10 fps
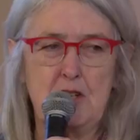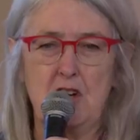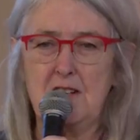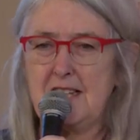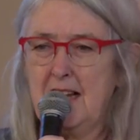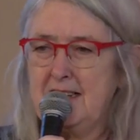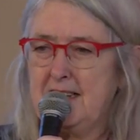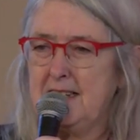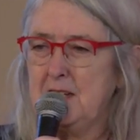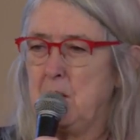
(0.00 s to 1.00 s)

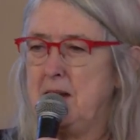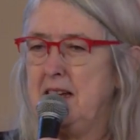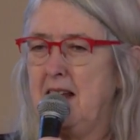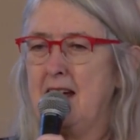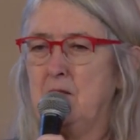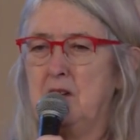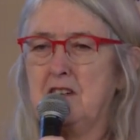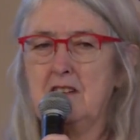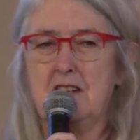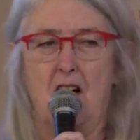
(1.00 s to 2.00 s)
translated into any language,
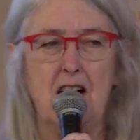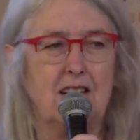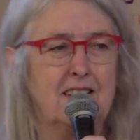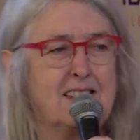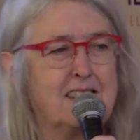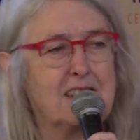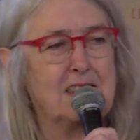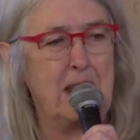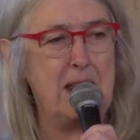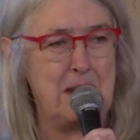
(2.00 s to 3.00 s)
the title is the
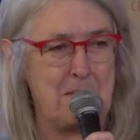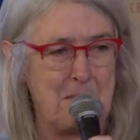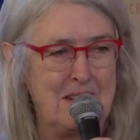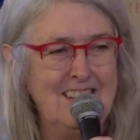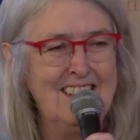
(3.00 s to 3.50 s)
same.